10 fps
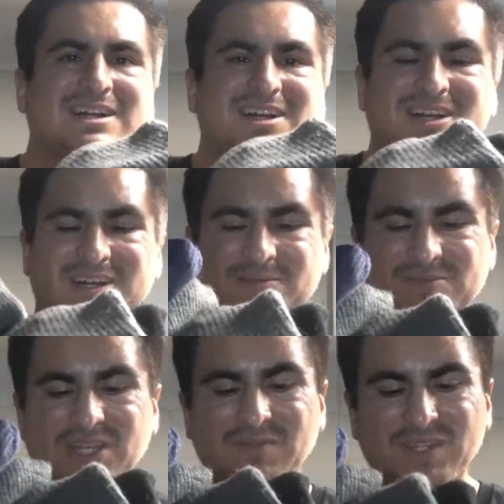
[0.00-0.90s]

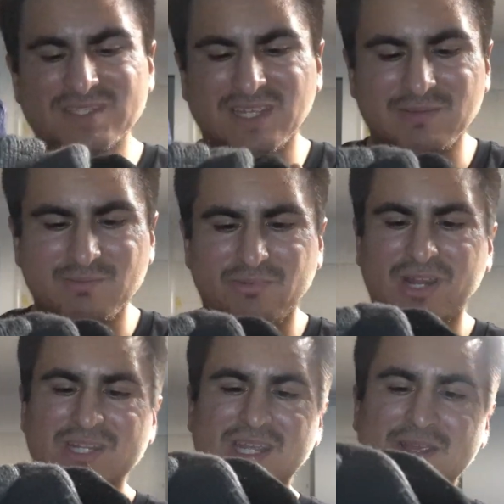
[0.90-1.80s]
None of it is like
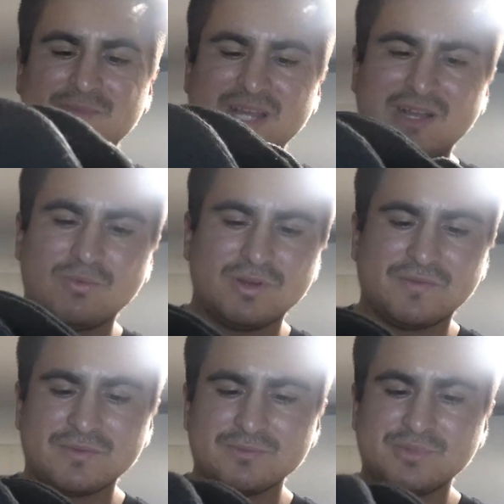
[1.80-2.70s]
brand name. I got one
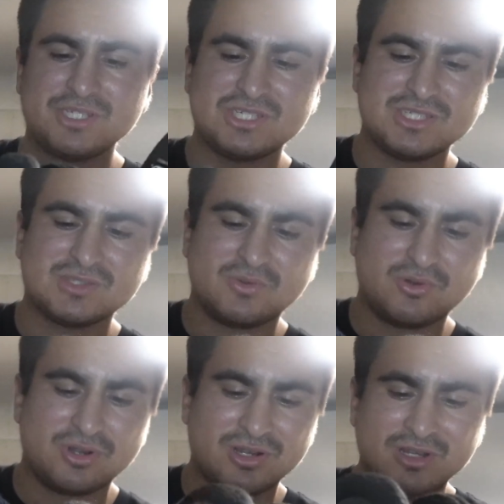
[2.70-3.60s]
from PG
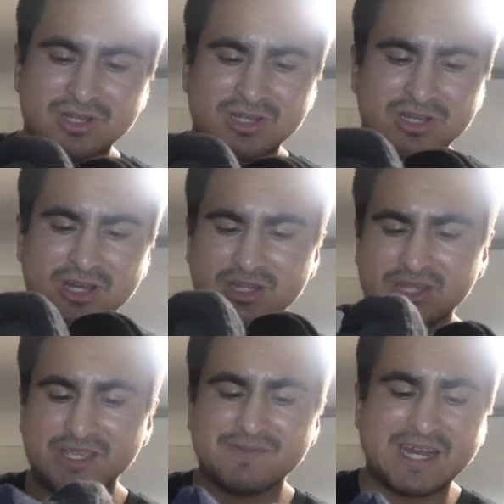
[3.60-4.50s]
Tour, a
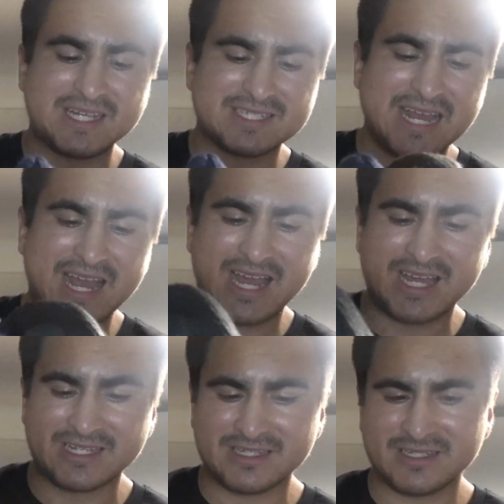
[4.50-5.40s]
Levi's
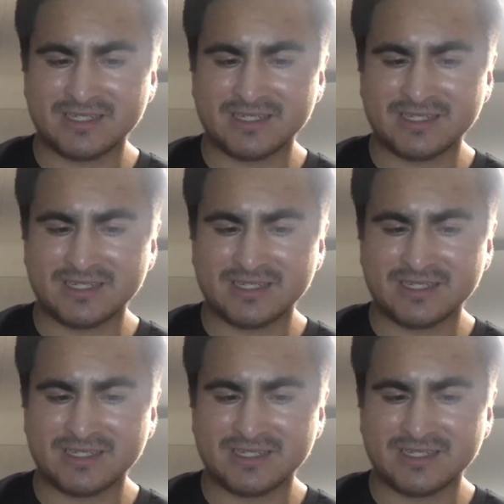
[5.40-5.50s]
hat.